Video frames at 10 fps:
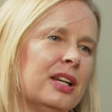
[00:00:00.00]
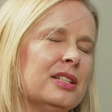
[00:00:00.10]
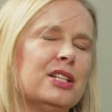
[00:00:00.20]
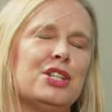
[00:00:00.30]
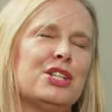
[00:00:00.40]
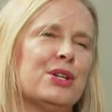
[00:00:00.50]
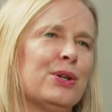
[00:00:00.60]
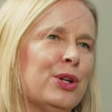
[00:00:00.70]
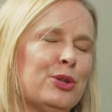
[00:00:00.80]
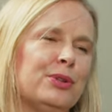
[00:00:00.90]
London is so
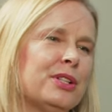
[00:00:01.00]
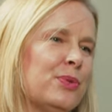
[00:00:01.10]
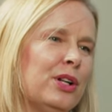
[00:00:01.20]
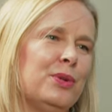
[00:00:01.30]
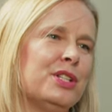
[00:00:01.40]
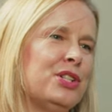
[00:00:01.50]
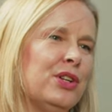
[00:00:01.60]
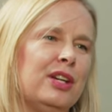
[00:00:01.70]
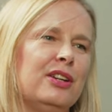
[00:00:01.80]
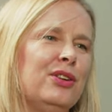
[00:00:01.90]
global as well. Once you're
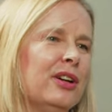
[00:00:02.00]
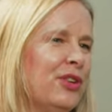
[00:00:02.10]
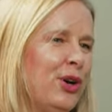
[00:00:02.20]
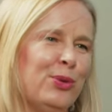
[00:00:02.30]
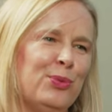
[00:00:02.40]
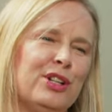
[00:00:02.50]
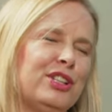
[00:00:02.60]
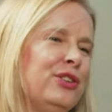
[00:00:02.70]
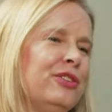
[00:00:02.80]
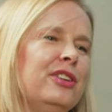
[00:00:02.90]
here, you have the whole world at
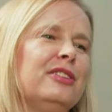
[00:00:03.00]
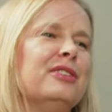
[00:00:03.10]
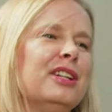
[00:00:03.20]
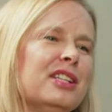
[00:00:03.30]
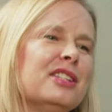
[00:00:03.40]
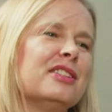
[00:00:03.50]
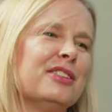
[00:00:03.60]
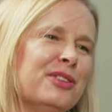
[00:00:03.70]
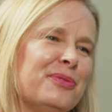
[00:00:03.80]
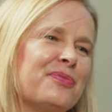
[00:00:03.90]
your feet, really. So
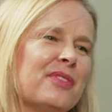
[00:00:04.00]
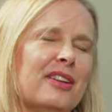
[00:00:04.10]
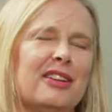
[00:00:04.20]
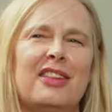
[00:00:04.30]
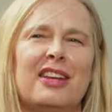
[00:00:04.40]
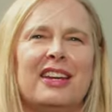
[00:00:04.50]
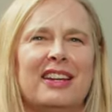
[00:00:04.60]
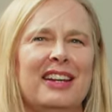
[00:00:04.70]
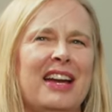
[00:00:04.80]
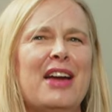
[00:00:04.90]
and you get
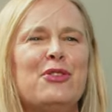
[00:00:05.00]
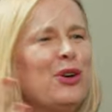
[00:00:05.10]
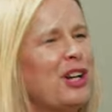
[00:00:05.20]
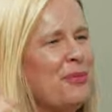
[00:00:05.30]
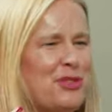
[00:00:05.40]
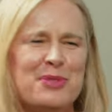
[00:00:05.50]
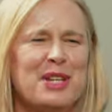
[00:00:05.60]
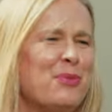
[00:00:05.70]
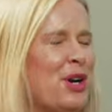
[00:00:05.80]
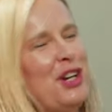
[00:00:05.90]
everyone comes from
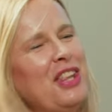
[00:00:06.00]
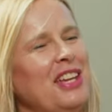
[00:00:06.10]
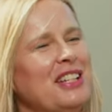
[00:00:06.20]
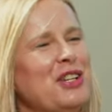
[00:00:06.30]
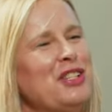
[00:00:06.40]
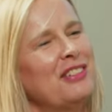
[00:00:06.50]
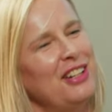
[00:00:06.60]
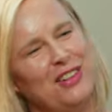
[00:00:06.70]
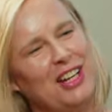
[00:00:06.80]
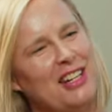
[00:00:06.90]
somewhere. I think so. It's kind of
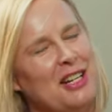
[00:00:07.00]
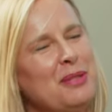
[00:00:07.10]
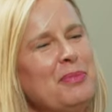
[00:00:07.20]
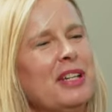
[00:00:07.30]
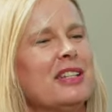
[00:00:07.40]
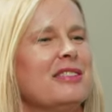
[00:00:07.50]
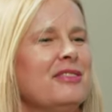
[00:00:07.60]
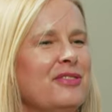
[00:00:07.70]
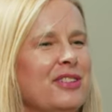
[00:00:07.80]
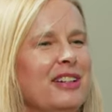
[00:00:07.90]
like a nice mix
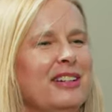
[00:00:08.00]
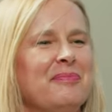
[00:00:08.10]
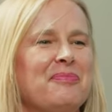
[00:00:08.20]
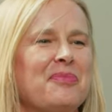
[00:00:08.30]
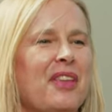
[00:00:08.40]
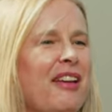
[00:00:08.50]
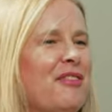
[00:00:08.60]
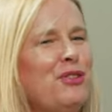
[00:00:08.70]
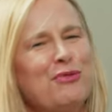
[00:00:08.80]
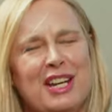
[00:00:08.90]
of. Uh, yeah. Uh, every
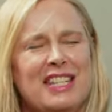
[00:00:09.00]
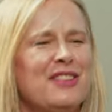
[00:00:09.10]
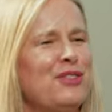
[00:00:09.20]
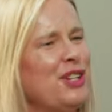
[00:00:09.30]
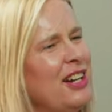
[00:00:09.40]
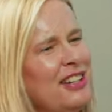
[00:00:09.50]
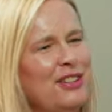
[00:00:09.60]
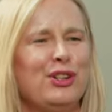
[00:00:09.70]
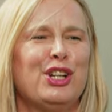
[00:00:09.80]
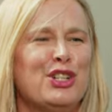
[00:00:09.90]
race, every color,
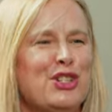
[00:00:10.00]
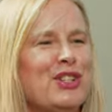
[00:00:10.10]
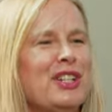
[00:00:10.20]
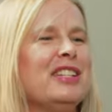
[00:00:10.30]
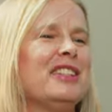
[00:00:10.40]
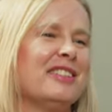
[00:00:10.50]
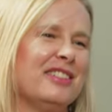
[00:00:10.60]
every country. So